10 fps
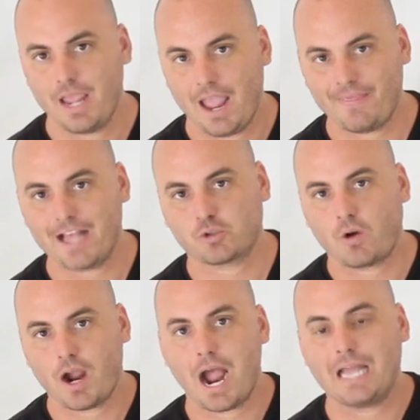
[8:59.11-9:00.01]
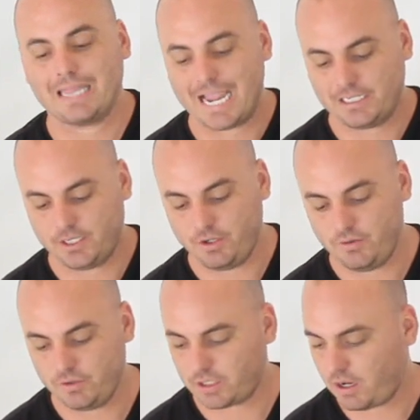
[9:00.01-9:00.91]
And that's why I like to
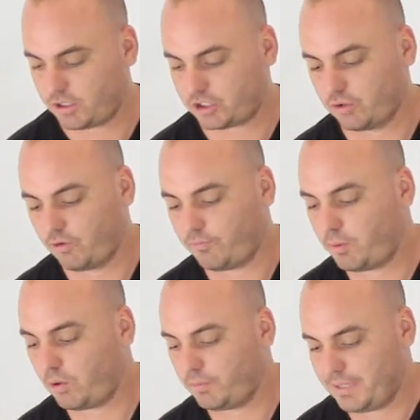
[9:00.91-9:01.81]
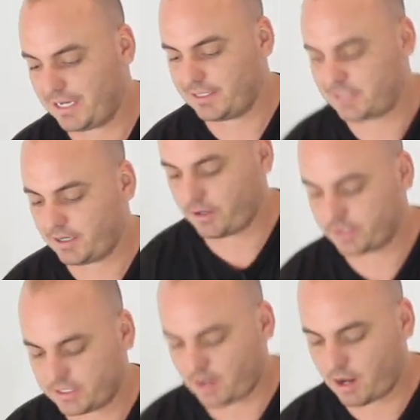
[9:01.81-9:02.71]
use a stove bolt, because
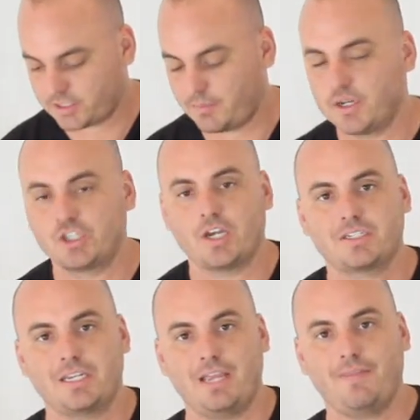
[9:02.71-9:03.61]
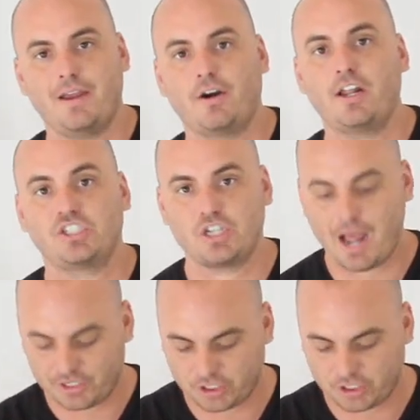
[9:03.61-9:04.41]
there's some adjusting in there, and it's not